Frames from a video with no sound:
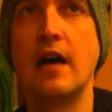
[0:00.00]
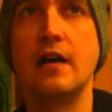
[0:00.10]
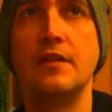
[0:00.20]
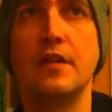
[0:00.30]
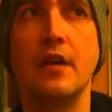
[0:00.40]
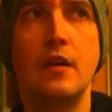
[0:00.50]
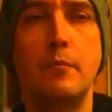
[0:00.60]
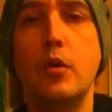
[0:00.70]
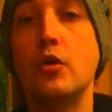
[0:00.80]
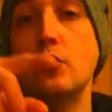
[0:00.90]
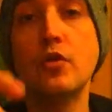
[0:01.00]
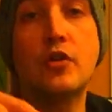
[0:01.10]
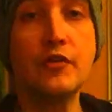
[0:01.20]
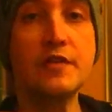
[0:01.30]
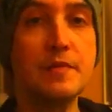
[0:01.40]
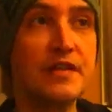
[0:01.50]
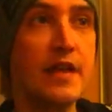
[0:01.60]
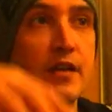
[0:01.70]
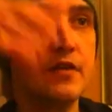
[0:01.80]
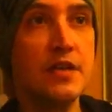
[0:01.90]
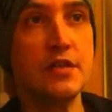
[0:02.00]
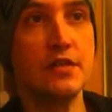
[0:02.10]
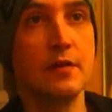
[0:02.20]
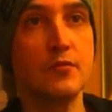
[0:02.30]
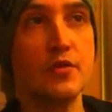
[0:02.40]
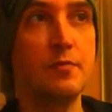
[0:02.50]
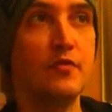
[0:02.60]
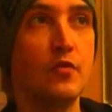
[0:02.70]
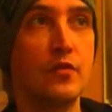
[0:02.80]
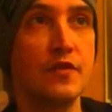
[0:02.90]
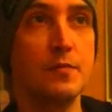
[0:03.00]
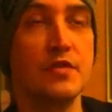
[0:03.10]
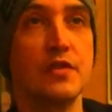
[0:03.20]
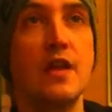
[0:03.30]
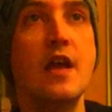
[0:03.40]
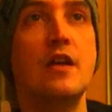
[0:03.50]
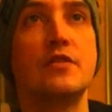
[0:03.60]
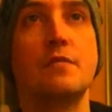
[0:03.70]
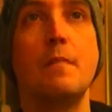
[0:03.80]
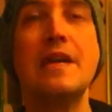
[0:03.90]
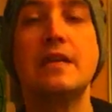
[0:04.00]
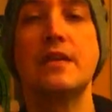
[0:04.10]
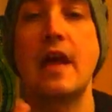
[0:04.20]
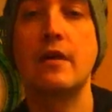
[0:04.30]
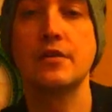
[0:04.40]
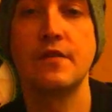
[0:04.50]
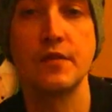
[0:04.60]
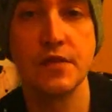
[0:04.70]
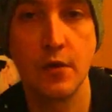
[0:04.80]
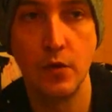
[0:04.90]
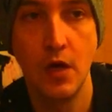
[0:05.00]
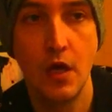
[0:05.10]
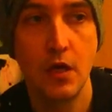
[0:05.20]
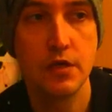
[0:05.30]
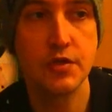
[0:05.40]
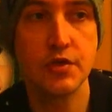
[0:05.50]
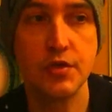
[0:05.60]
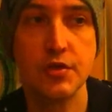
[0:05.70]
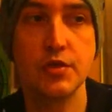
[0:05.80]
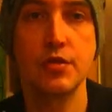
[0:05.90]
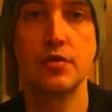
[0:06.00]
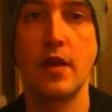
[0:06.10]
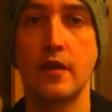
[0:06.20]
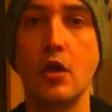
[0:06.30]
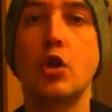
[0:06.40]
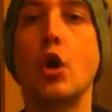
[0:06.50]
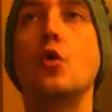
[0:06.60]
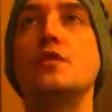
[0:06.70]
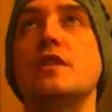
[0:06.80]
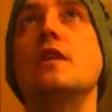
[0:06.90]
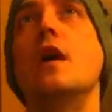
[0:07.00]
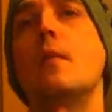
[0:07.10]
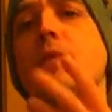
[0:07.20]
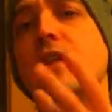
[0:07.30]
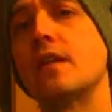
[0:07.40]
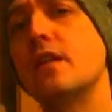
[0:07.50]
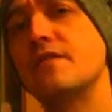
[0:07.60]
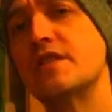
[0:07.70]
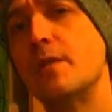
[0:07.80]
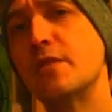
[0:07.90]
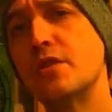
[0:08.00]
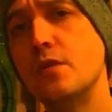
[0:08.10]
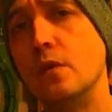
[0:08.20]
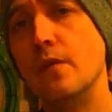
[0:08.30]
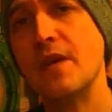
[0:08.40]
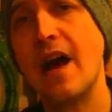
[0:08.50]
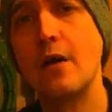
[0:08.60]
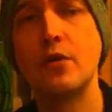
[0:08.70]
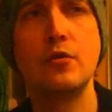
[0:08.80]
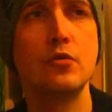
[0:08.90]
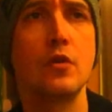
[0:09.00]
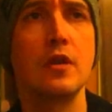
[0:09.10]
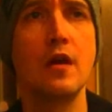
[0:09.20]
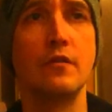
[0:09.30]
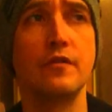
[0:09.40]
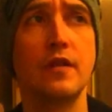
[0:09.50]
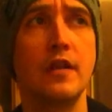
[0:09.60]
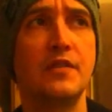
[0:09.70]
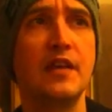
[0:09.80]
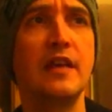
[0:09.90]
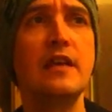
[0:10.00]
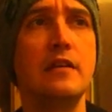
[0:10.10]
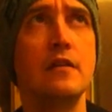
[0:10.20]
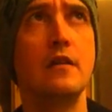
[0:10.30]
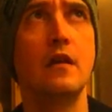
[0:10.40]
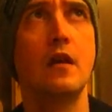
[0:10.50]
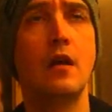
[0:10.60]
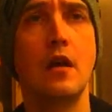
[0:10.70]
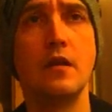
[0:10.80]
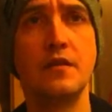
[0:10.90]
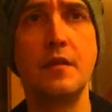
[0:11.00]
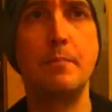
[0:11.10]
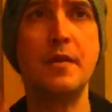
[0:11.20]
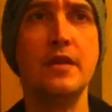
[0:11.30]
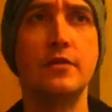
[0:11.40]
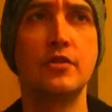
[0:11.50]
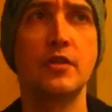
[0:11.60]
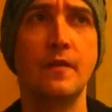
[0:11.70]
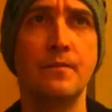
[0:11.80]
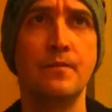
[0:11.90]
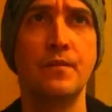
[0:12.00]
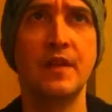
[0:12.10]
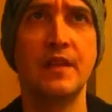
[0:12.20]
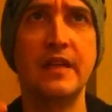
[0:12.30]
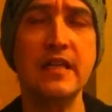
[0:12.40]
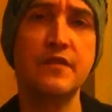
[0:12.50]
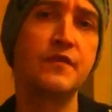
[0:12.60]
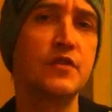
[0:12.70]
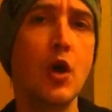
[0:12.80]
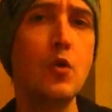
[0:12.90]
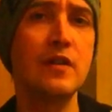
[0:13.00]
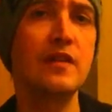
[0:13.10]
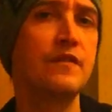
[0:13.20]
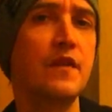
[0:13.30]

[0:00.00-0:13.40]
and putting all the Christmas decorations up just before Christmas and just making the house feel so like cozy. But then I love summer too. How can you not love the heat and the beach? That's totally